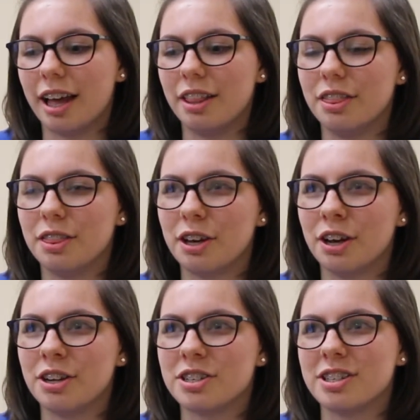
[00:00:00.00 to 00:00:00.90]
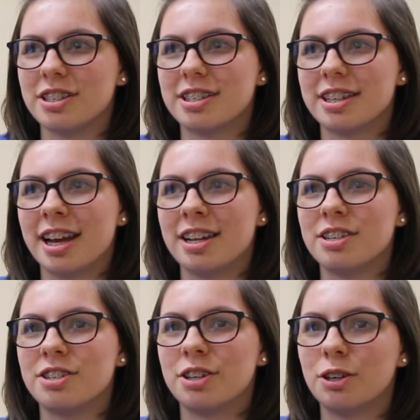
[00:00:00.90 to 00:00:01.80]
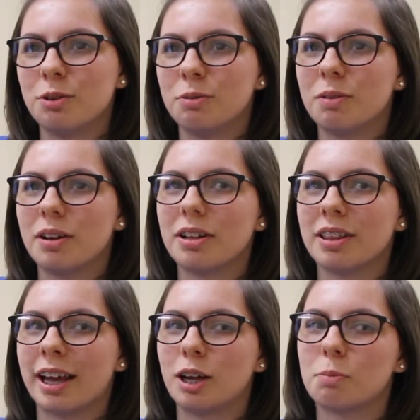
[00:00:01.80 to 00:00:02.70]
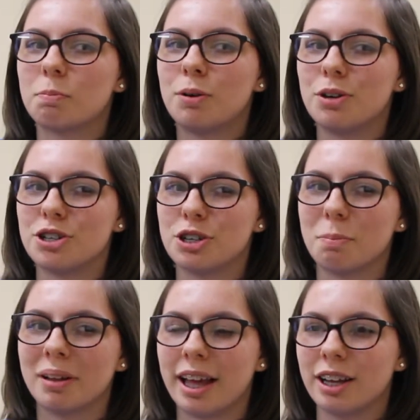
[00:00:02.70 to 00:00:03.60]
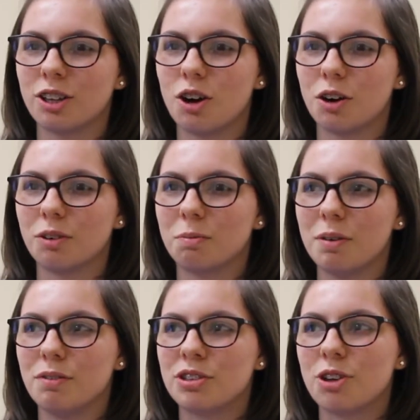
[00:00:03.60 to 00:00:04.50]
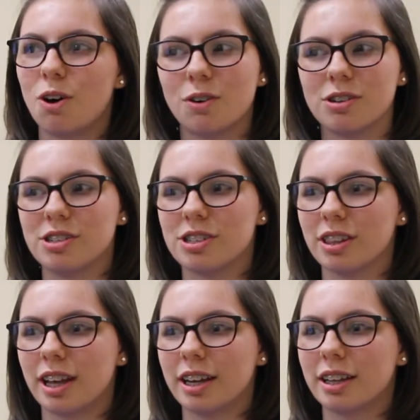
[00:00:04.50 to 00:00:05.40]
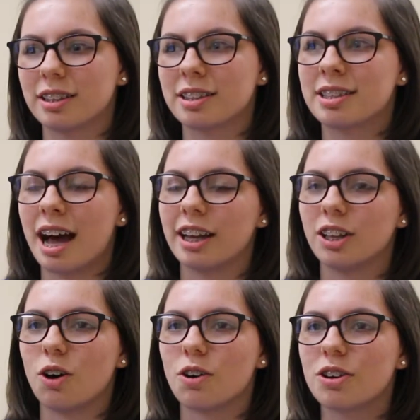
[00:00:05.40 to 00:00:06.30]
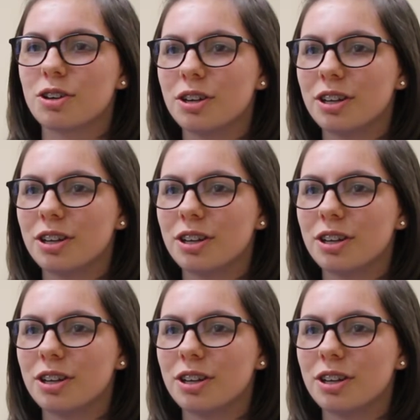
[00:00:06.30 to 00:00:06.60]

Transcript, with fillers: and the urchins tend to like push the play along with songs and like dialogue.